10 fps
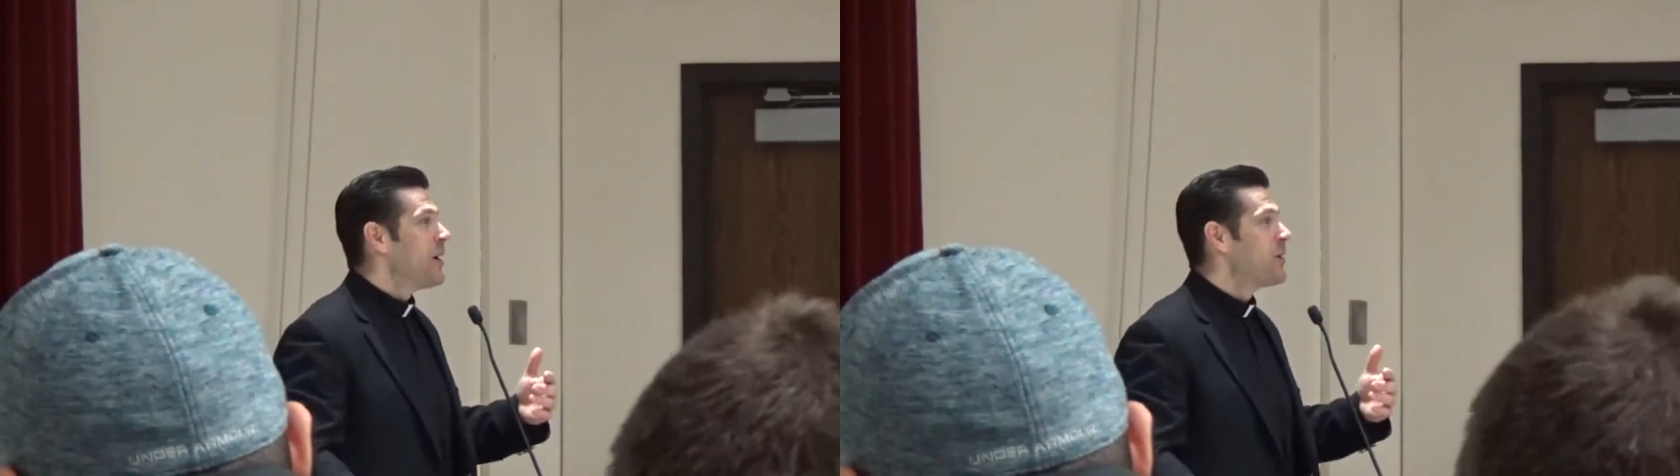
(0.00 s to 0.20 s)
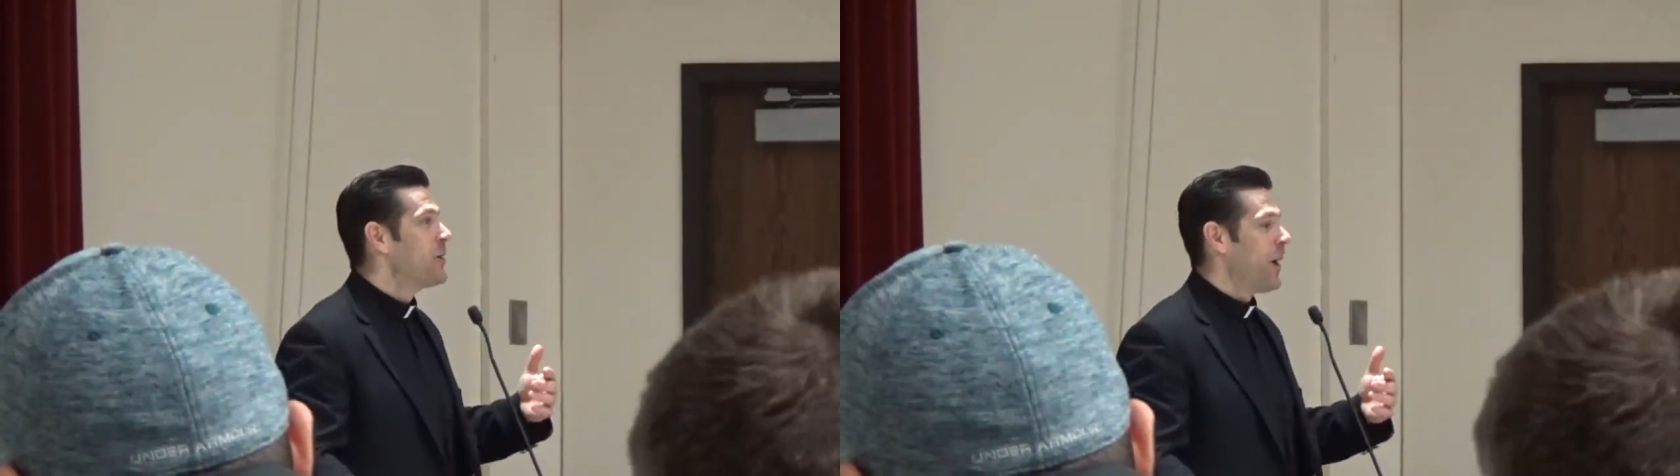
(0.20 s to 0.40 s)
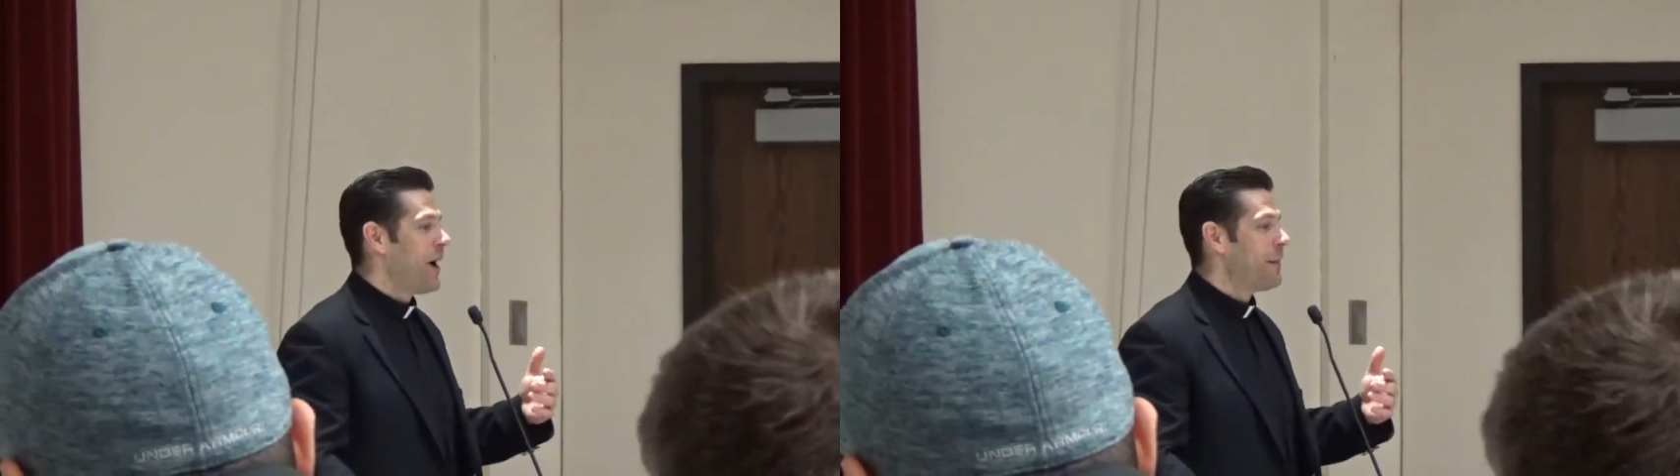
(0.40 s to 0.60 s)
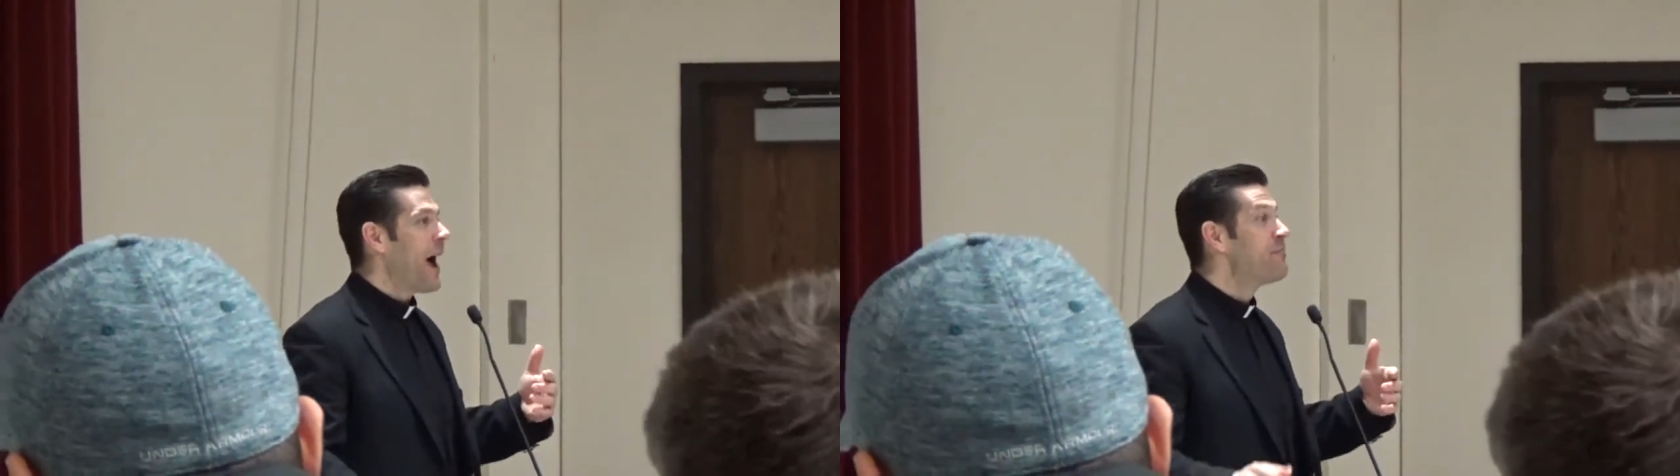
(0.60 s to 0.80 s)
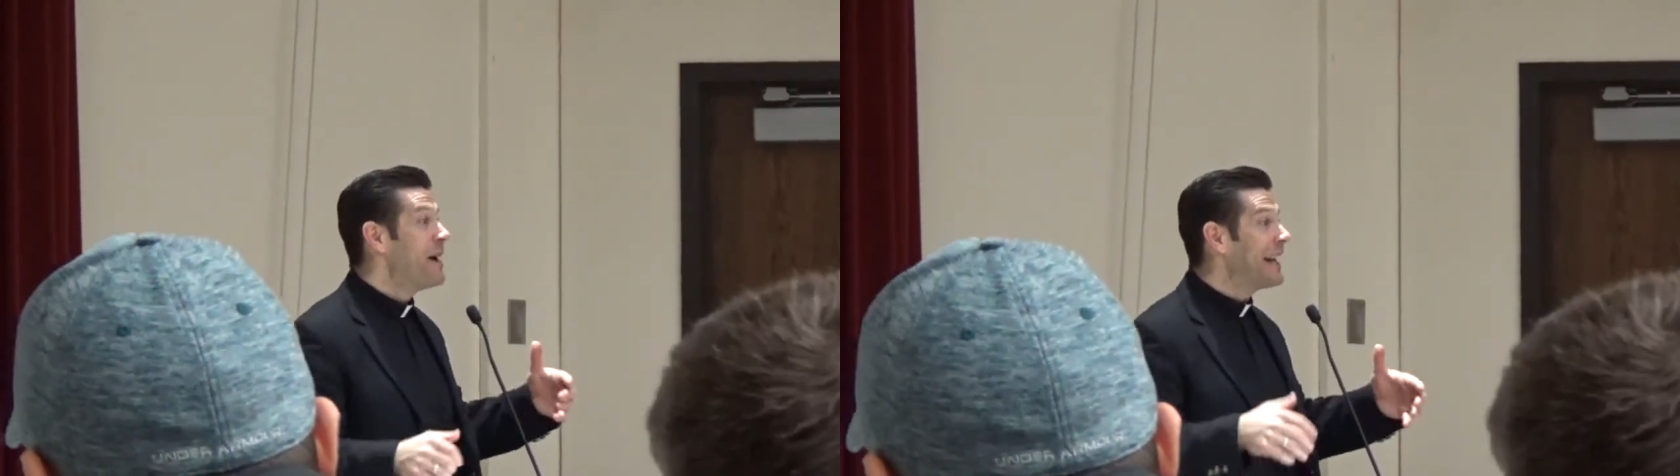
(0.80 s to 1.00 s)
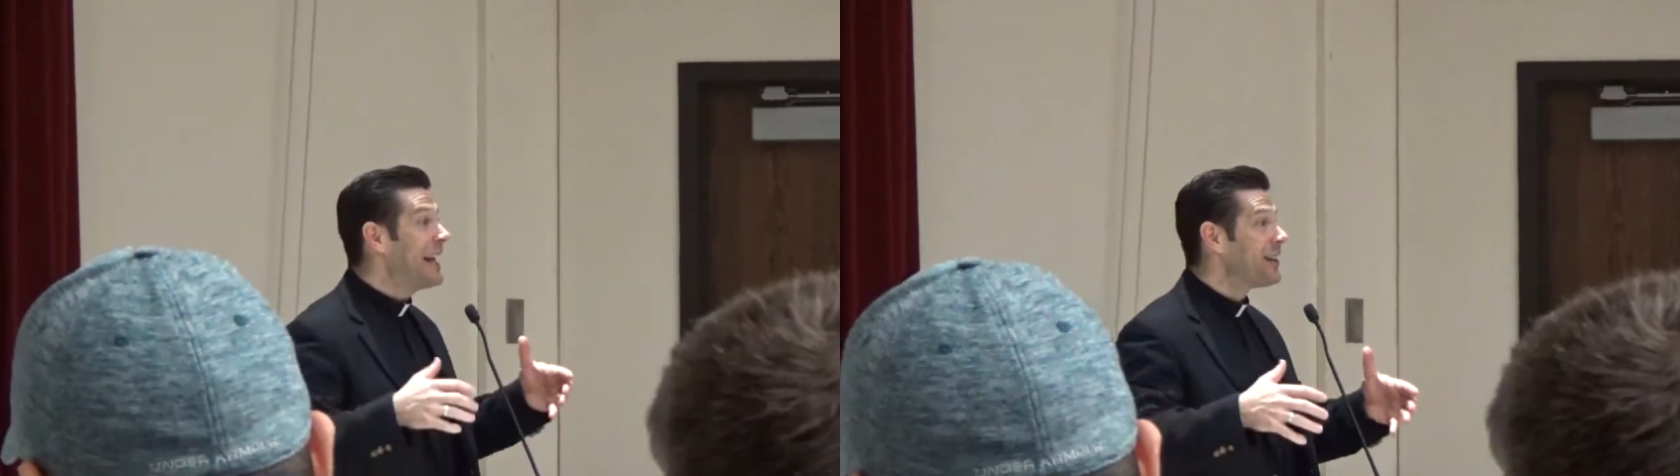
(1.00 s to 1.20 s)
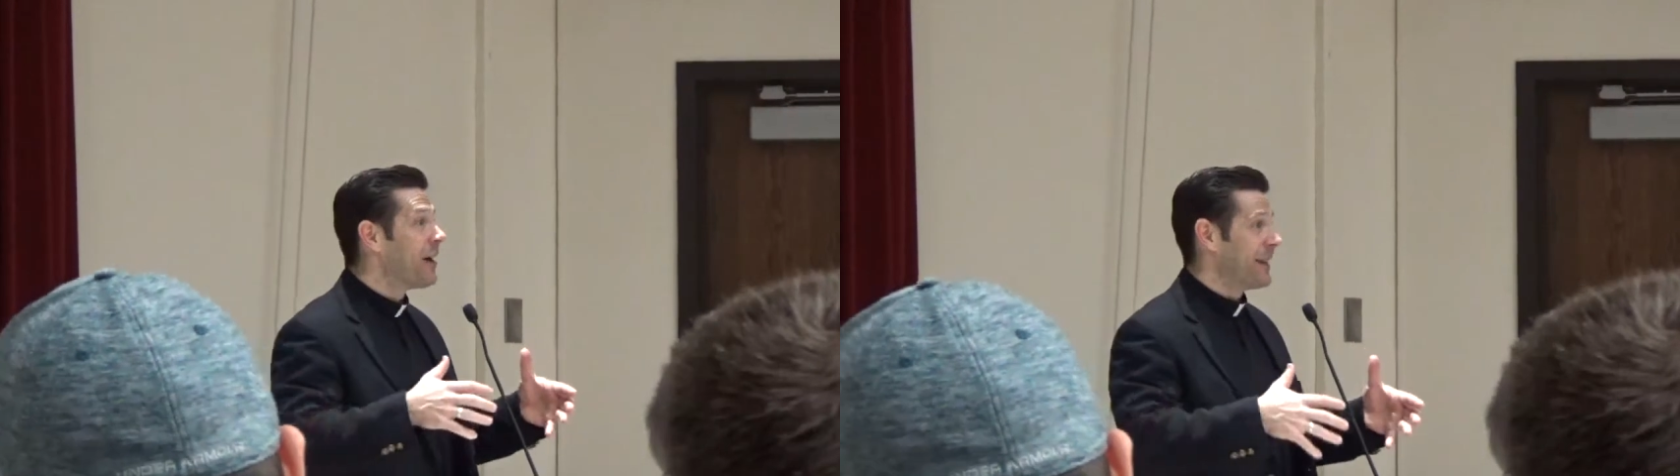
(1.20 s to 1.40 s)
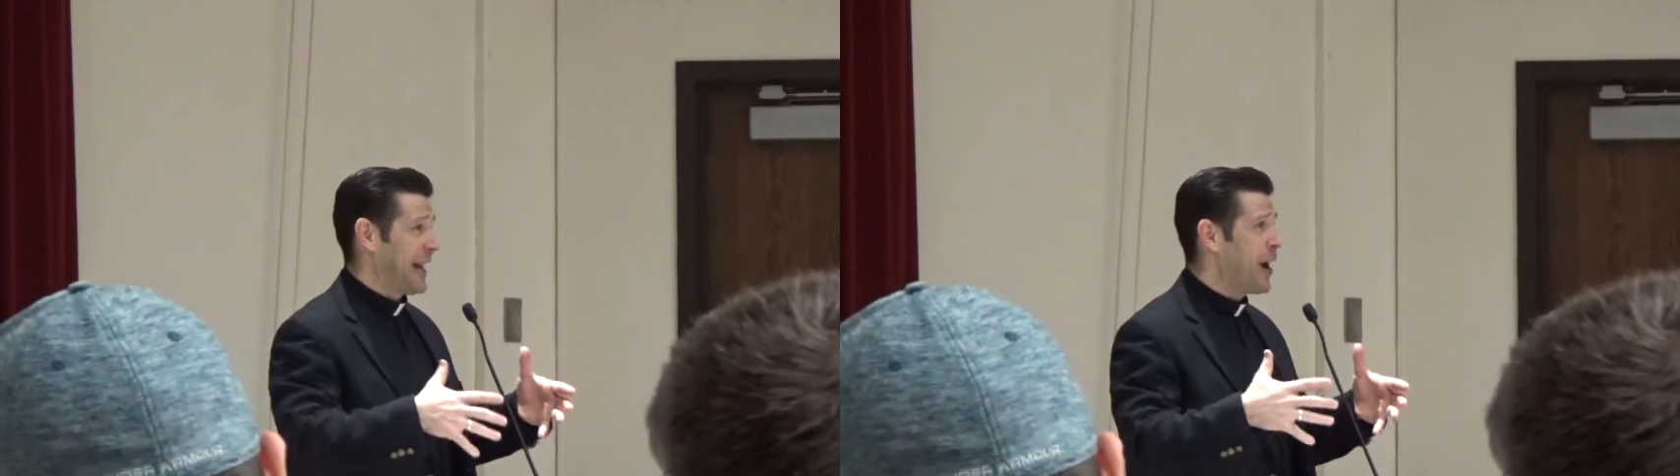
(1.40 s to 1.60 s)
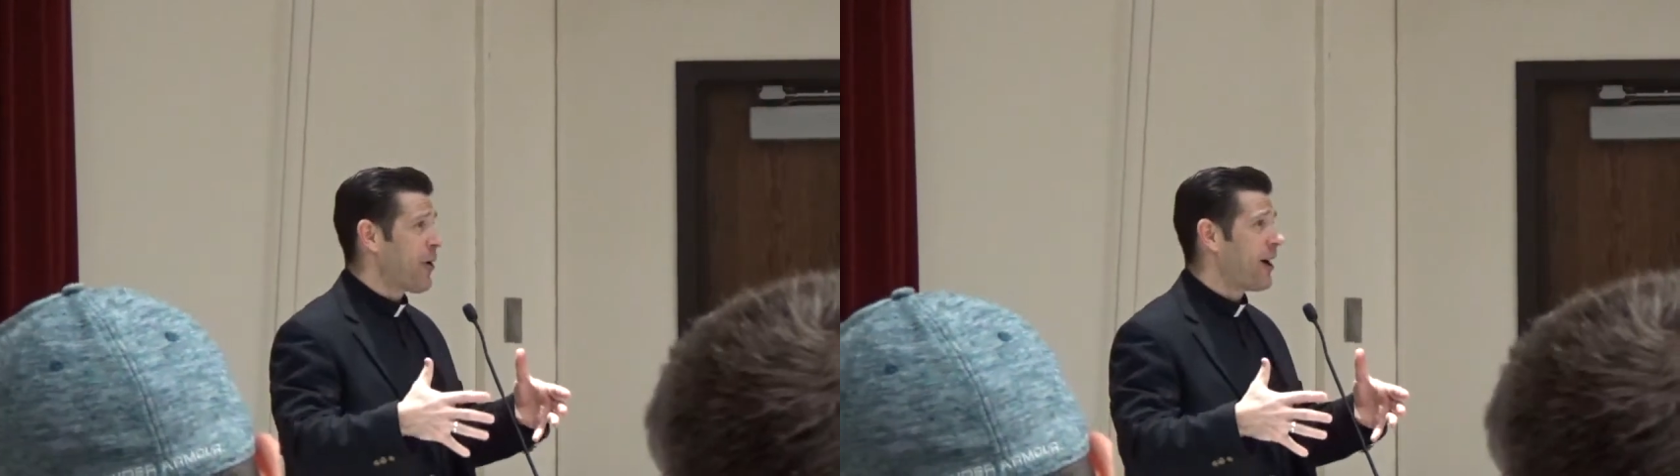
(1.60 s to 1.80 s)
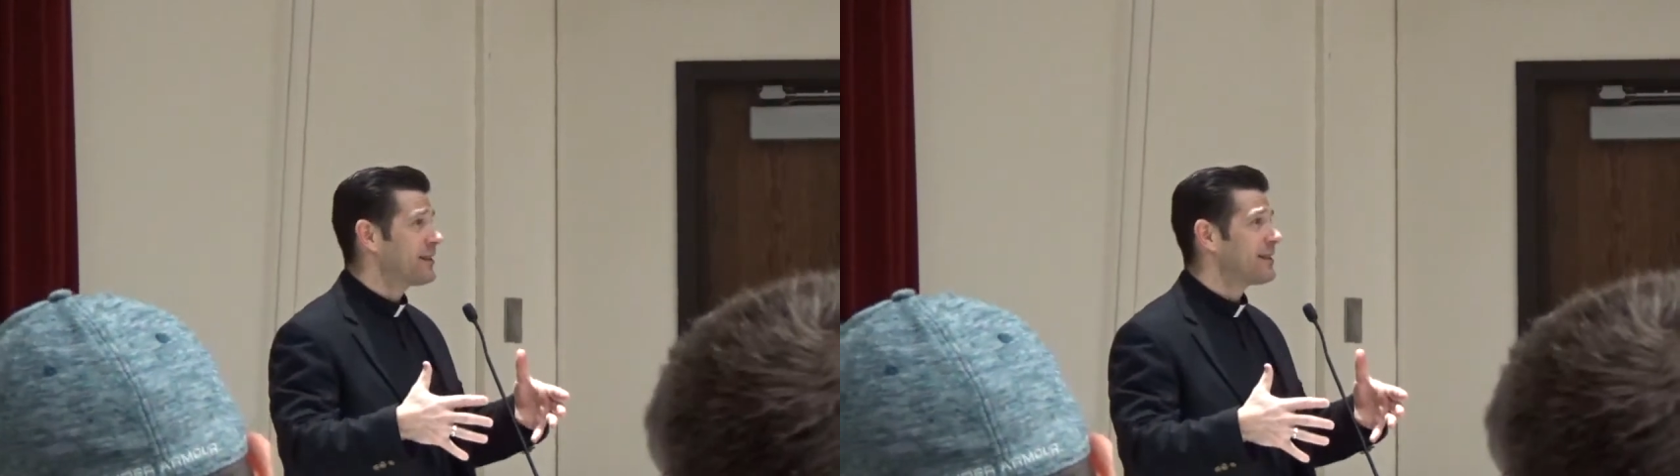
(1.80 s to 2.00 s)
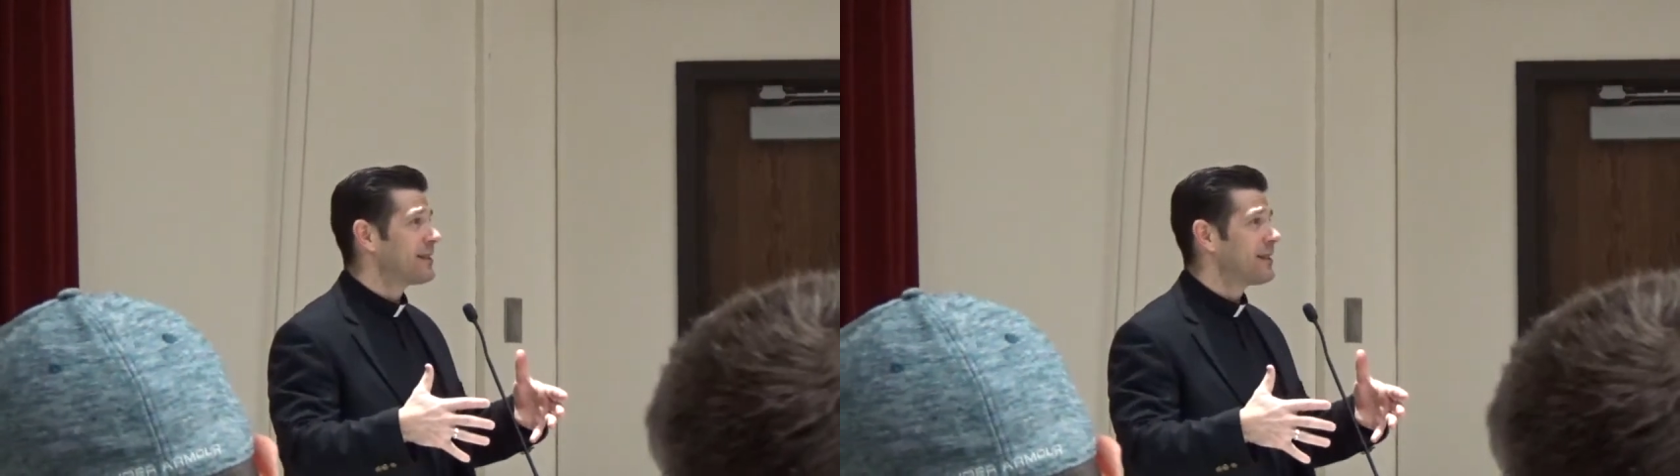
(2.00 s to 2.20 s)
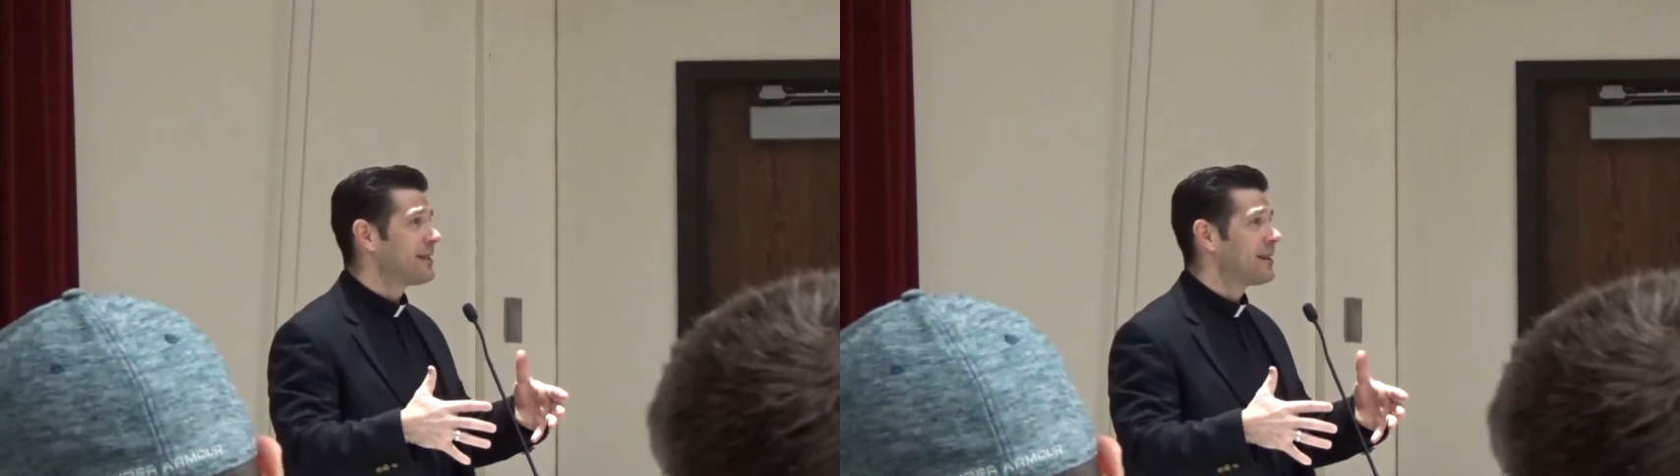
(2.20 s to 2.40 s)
who have been in love, in eros,